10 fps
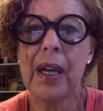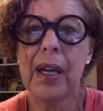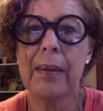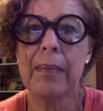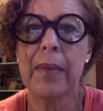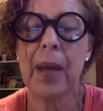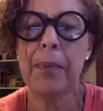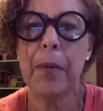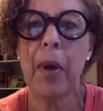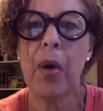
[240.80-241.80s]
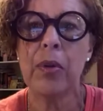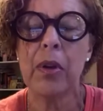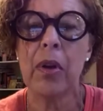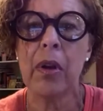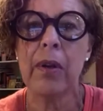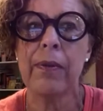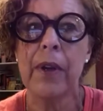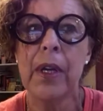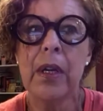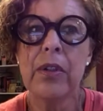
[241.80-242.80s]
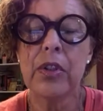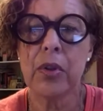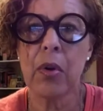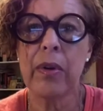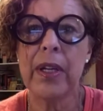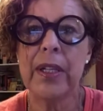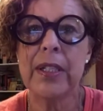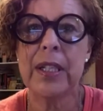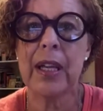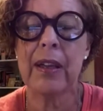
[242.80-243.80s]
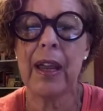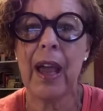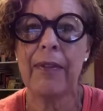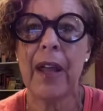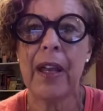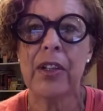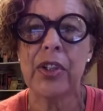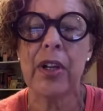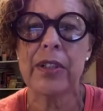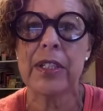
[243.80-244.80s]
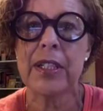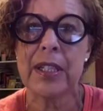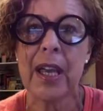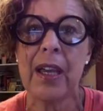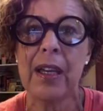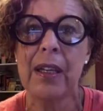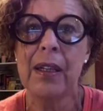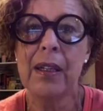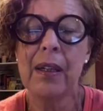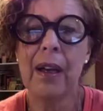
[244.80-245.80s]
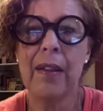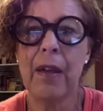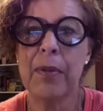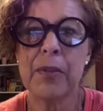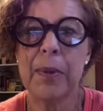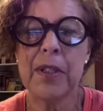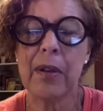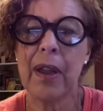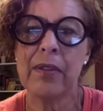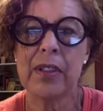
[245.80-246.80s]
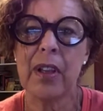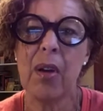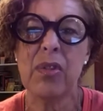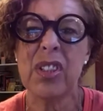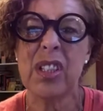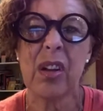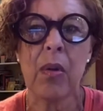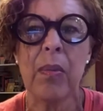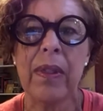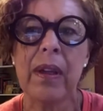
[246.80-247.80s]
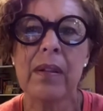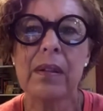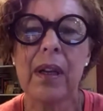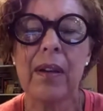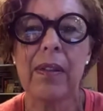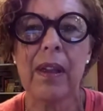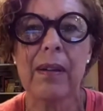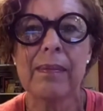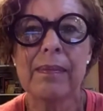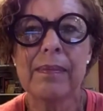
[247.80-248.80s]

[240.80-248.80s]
And people hold a lot of stories that they haven't had a chance to say. And they've just been sort of like, just get on with it kind of thing.